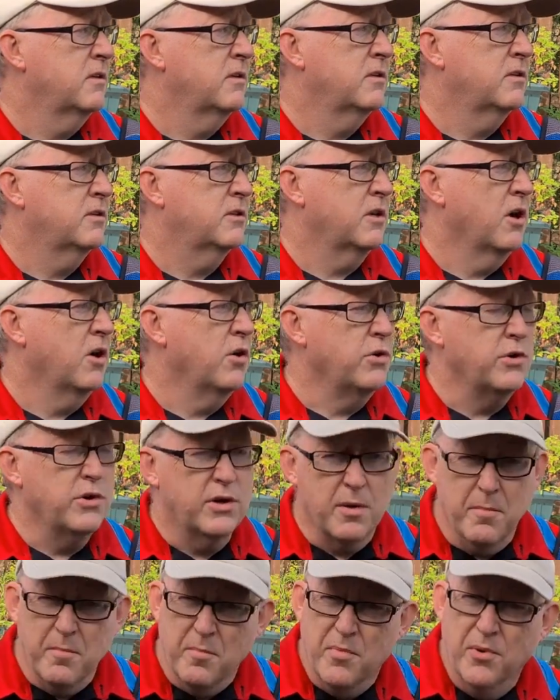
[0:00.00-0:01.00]
so you
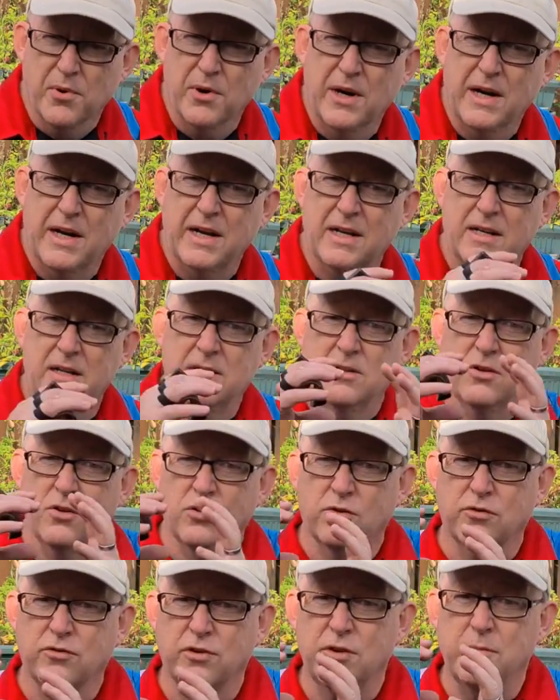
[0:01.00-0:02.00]
can bring your
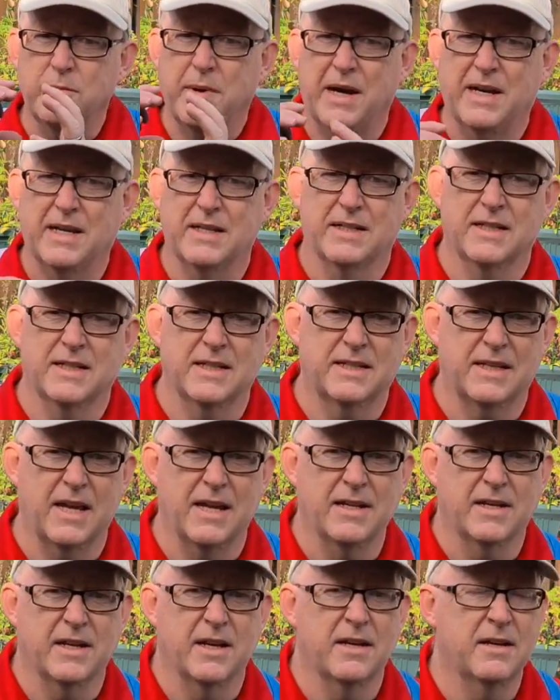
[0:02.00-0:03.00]
group back into the
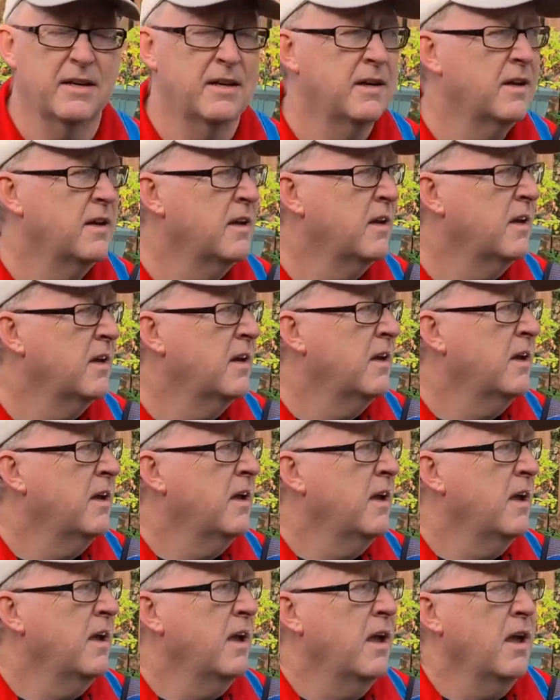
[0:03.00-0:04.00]
center.
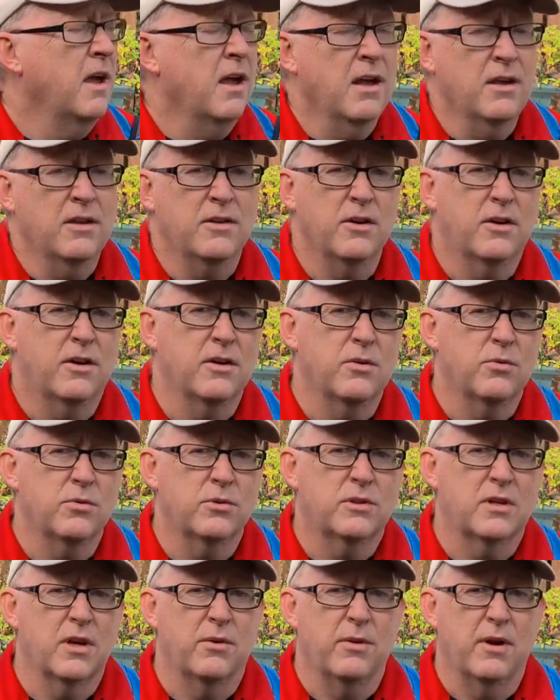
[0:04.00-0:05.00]
You can
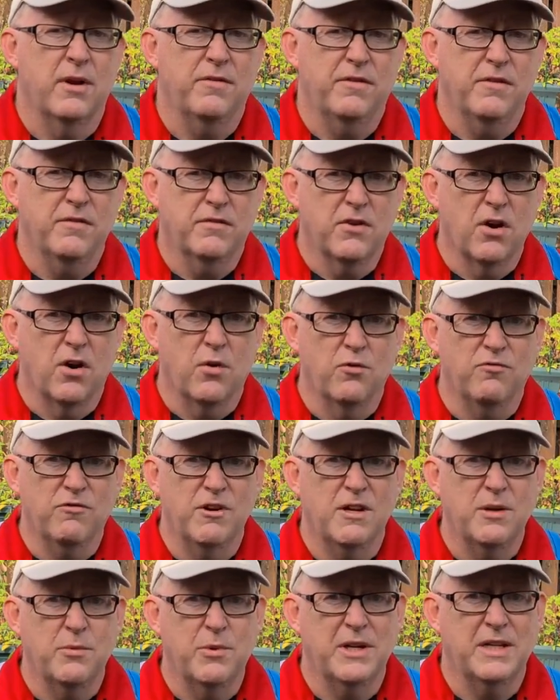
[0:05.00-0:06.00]
also, if you've got a
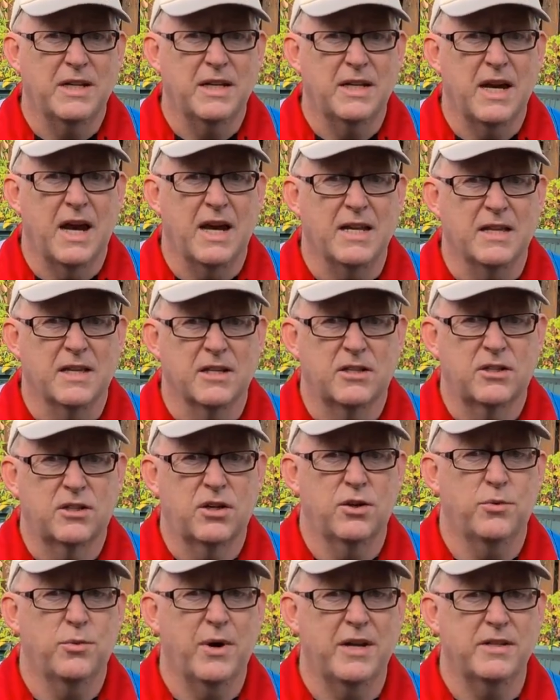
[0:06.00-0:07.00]
really windy day, there's
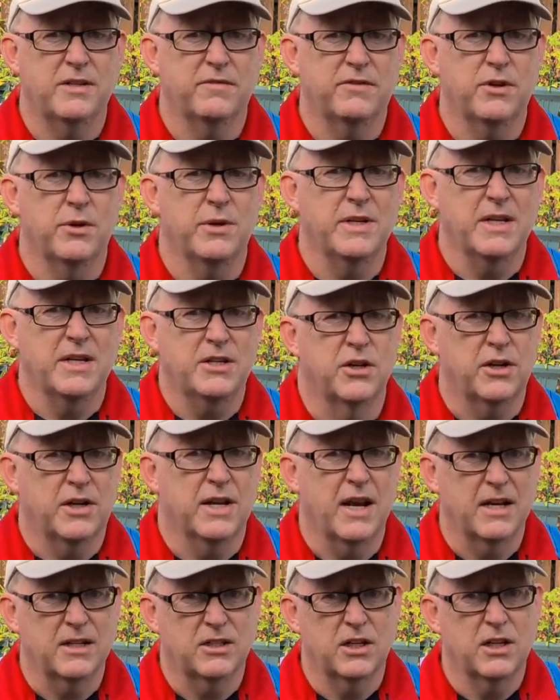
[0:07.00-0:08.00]
two ways of doing this. You
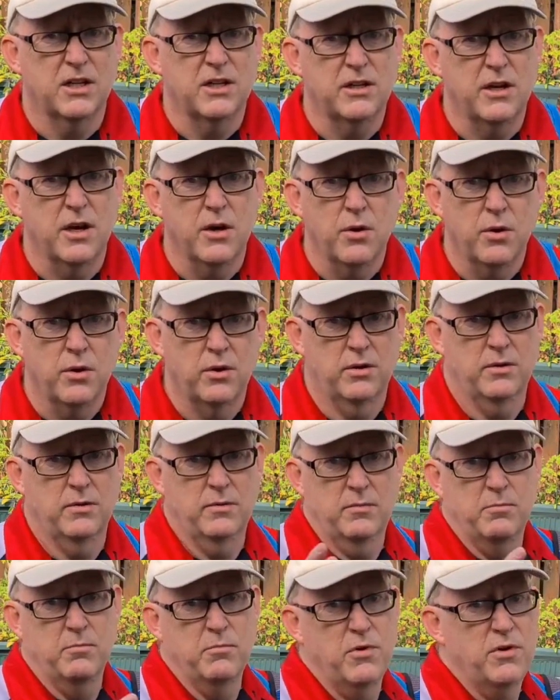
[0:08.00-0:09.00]
can actually
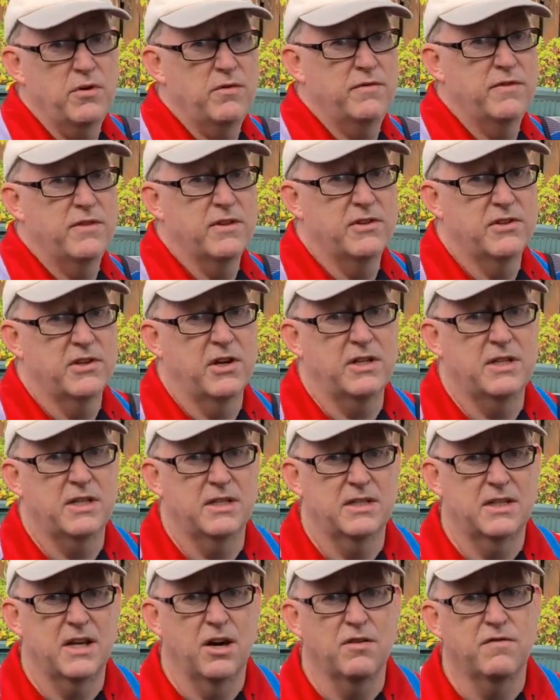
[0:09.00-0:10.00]
move the sight
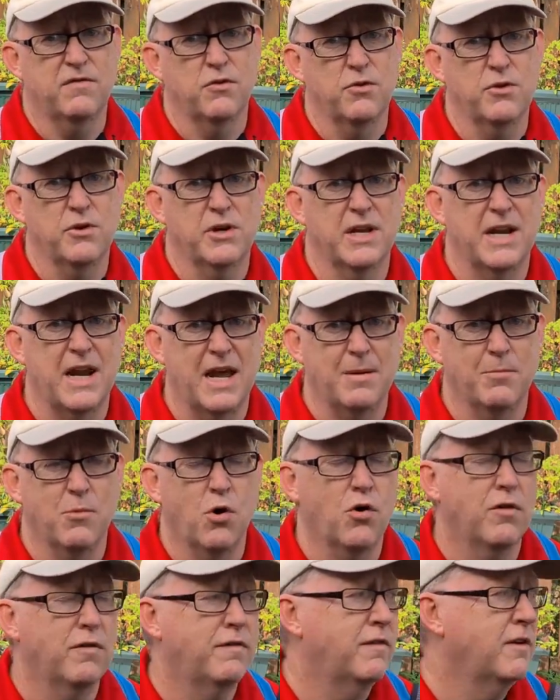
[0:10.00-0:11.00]
itself, or you can aim
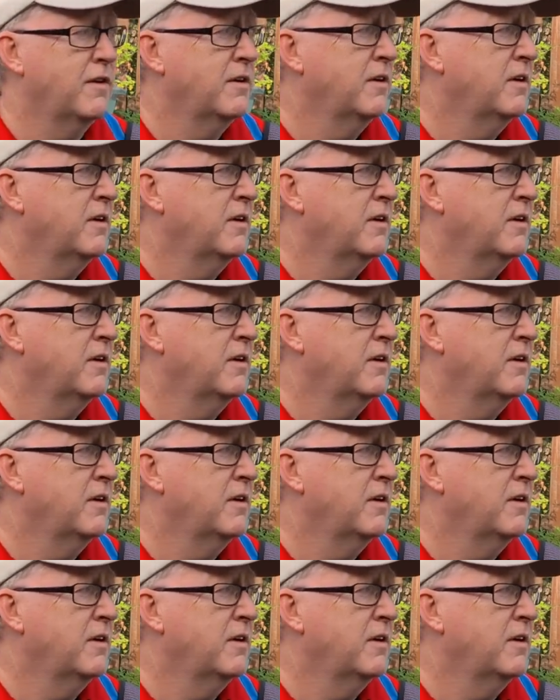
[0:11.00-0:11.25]
off.